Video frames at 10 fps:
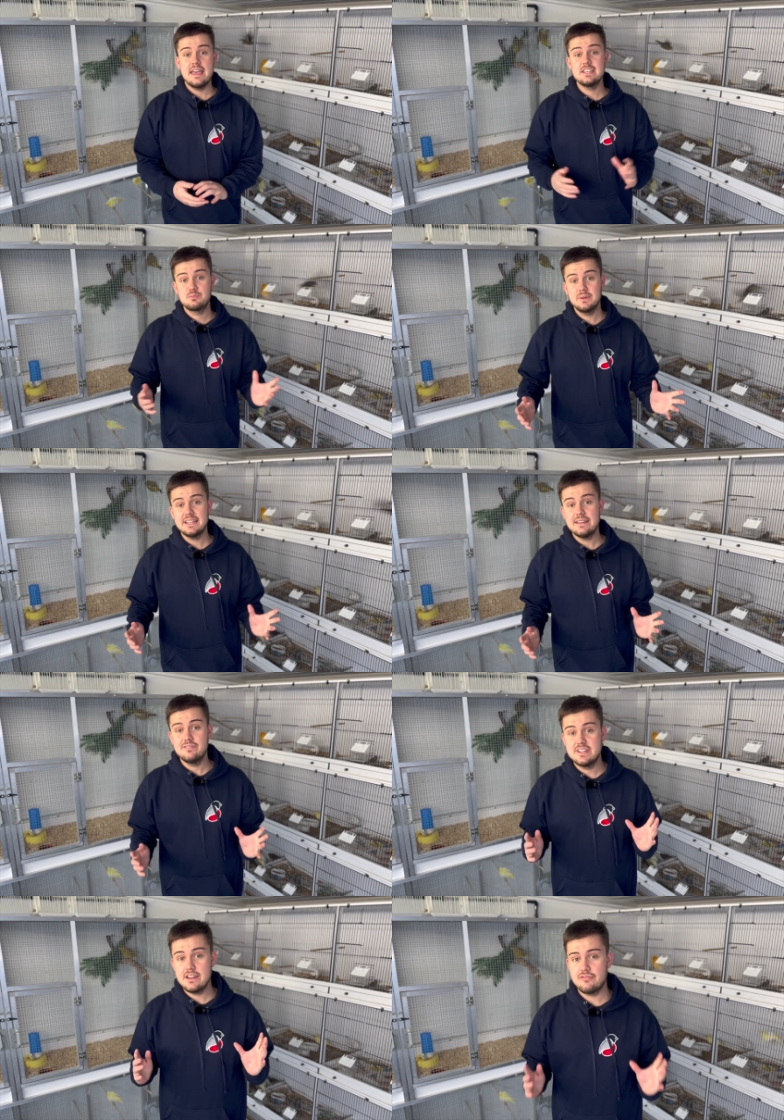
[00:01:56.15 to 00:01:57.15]
It's
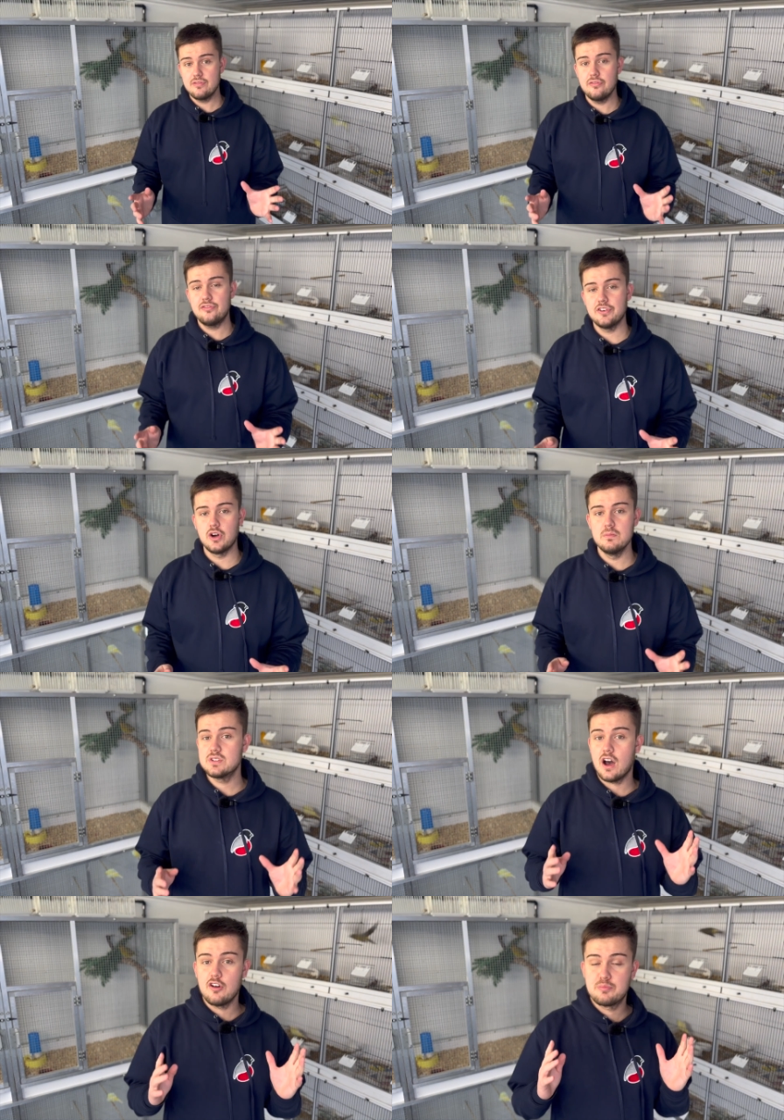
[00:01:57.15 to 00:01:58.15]
believed different forms
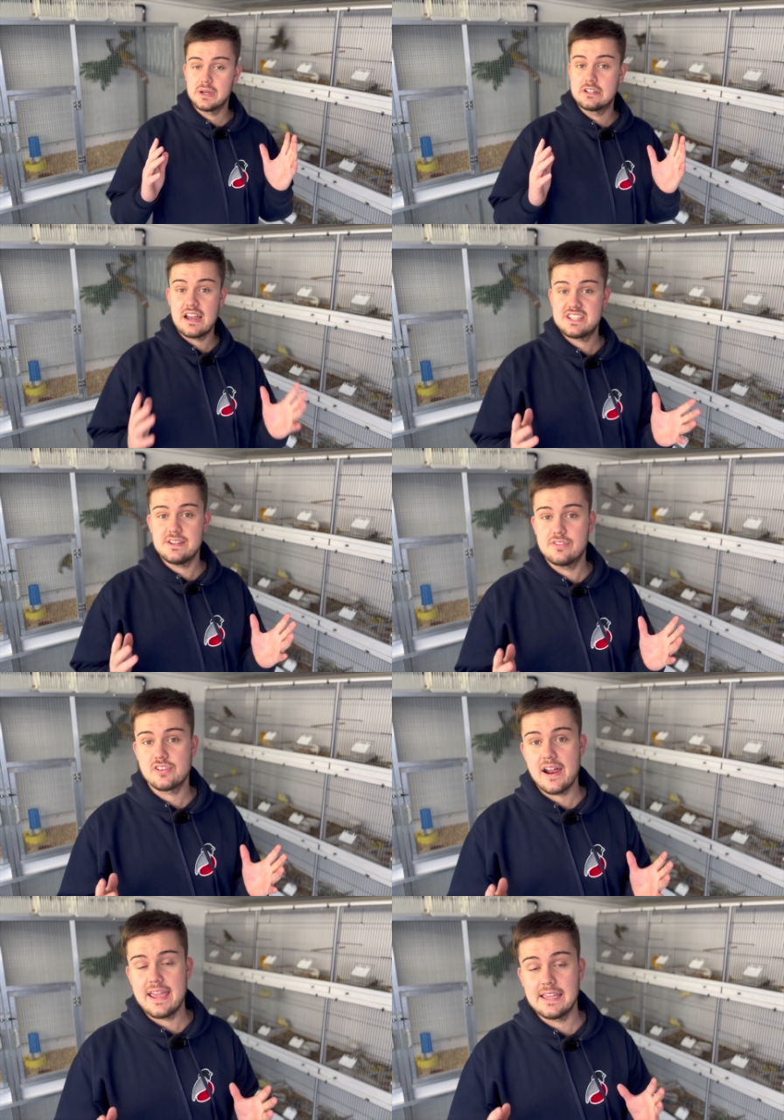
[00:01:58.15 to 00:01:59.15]
of progressive
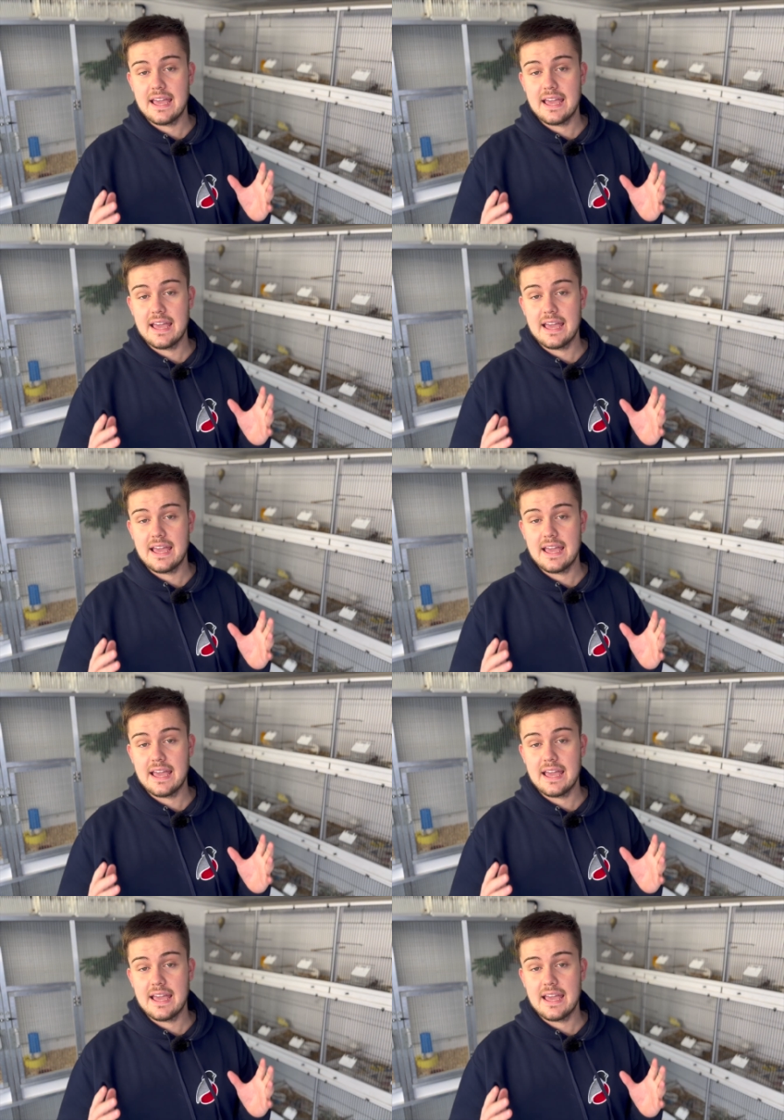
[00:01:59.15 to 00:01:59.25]
greying